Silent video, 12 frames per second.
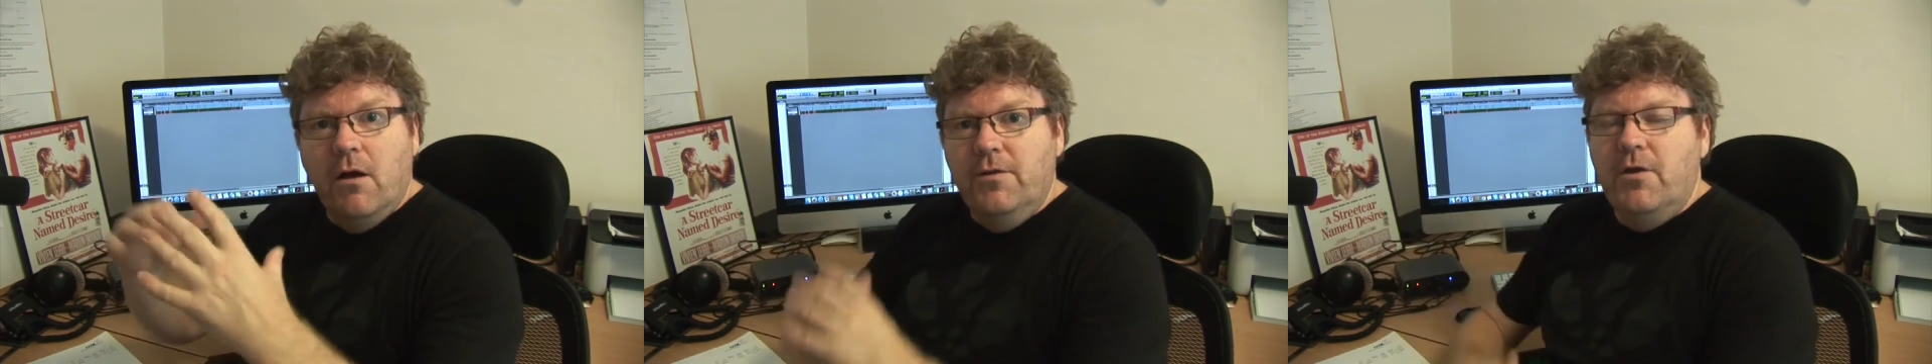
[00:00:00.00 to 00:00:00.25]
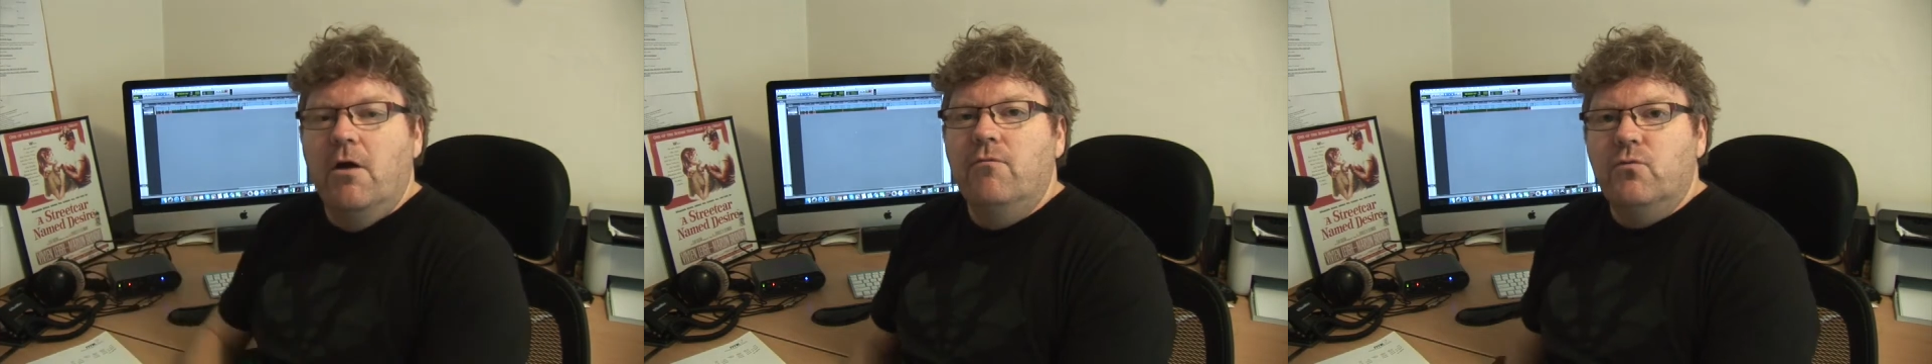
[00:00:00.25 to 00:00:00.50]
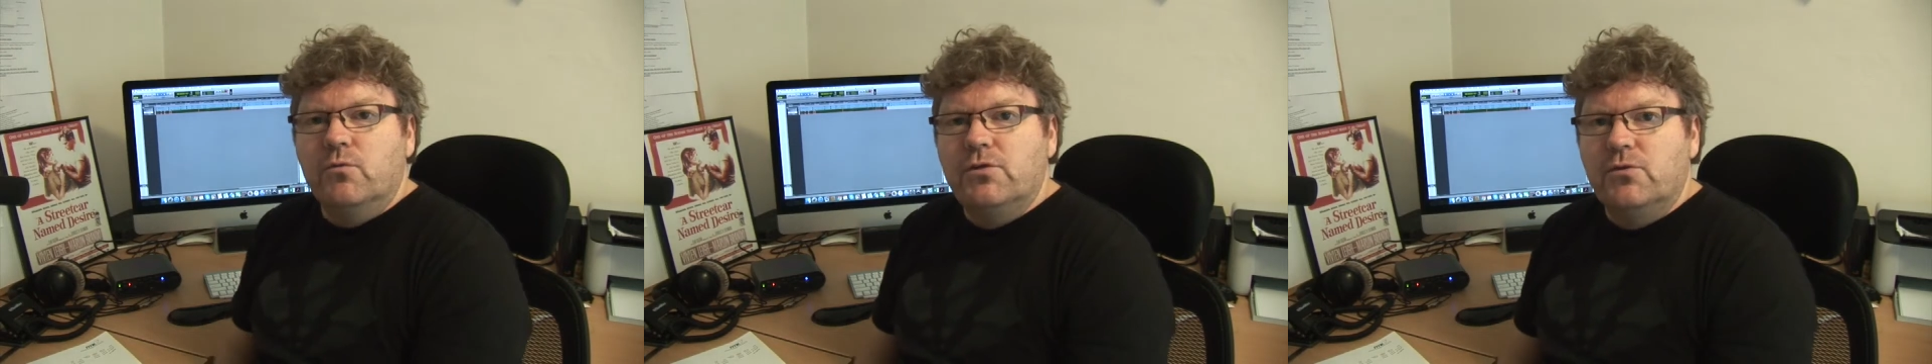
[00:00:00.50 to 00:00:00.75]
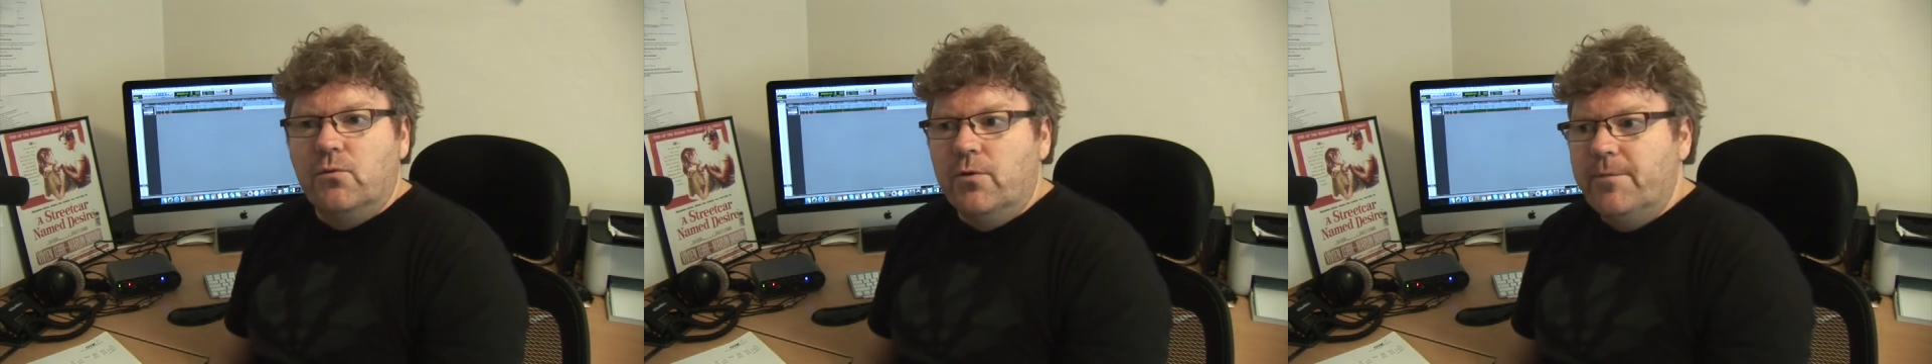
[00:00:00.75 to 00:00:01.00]
in the overall
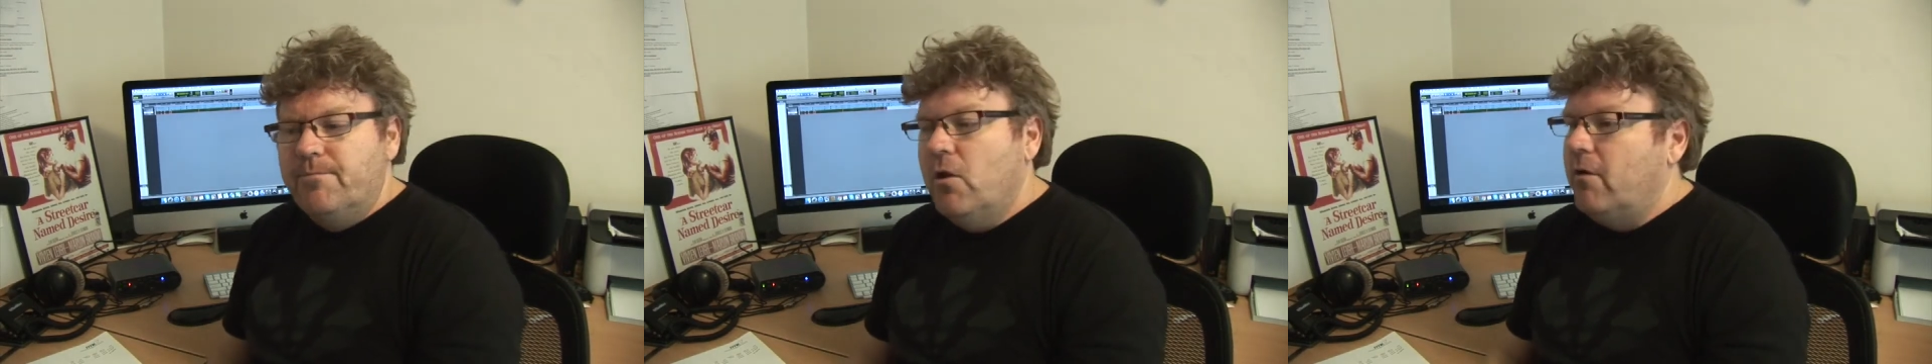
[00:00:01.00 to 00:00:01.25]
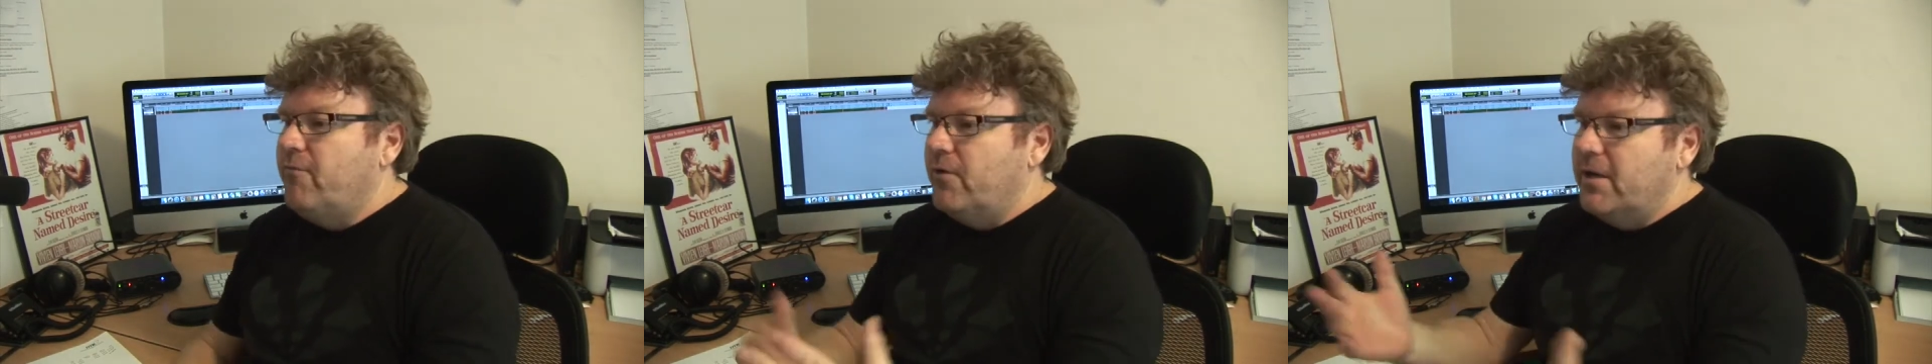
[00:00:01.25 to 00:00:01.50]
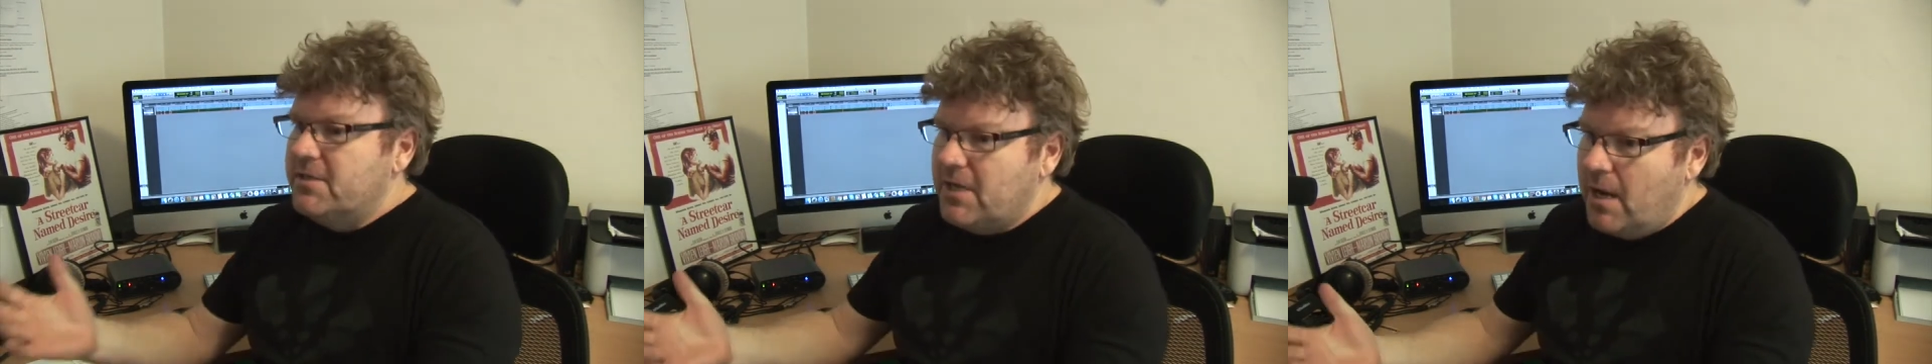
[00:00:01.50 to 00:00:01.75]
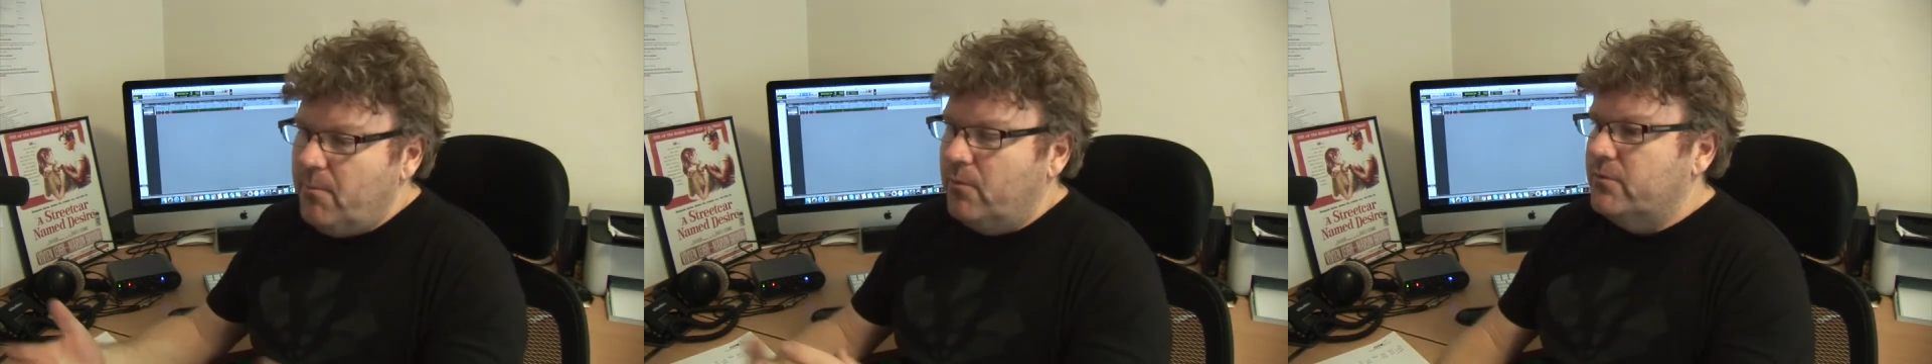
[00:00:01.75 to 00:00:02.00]
story. Like, for an
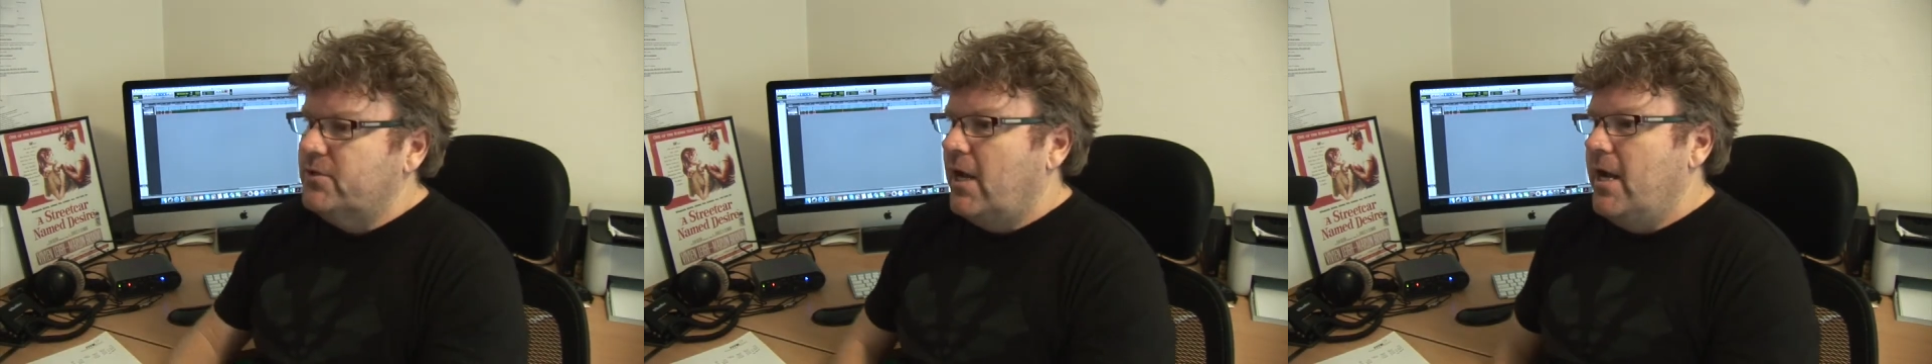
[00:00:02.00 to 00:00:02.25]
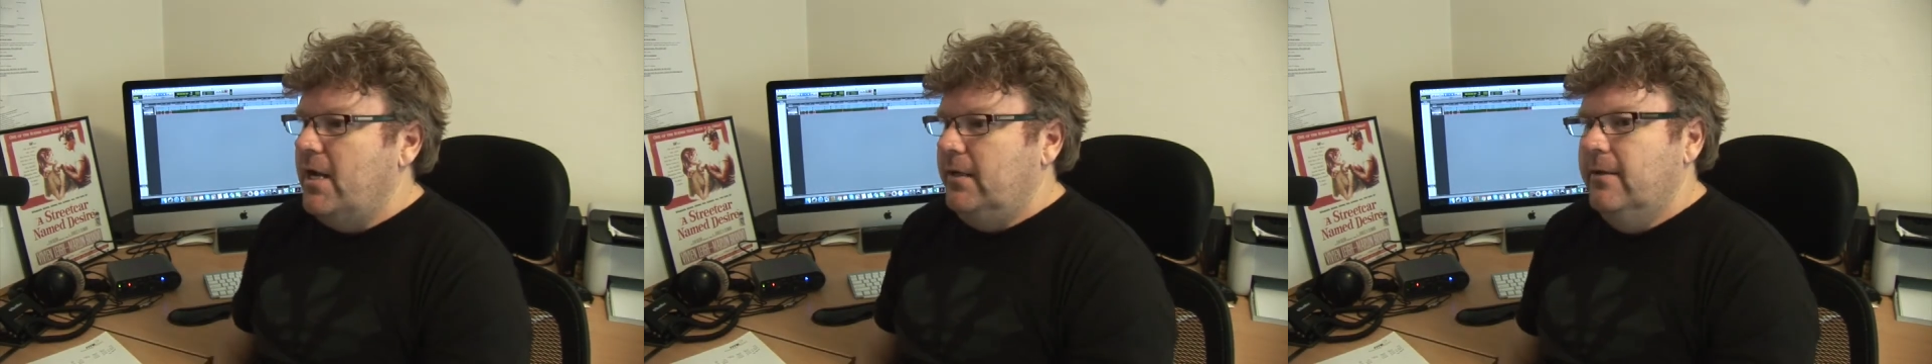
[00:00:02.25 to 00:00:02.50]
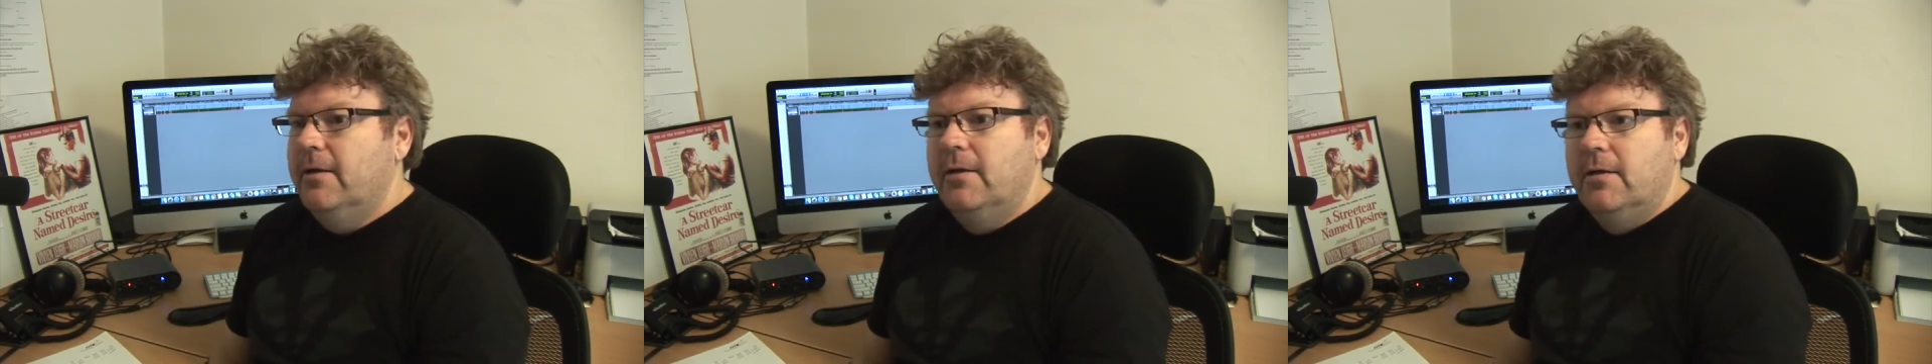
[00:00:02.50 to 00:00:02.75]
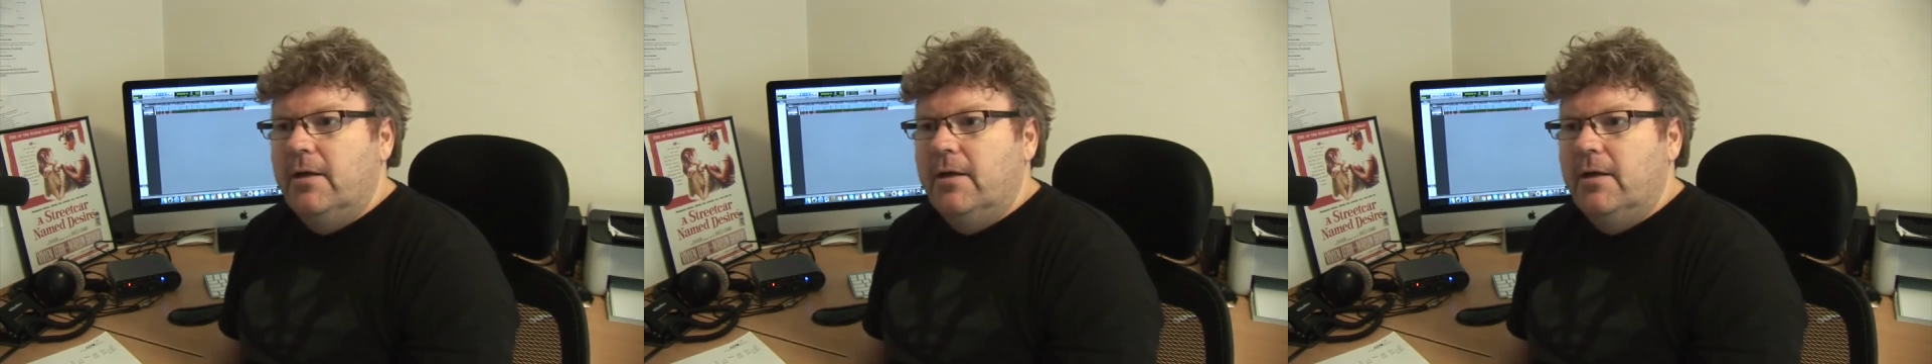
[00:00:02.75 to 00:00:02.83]
example, say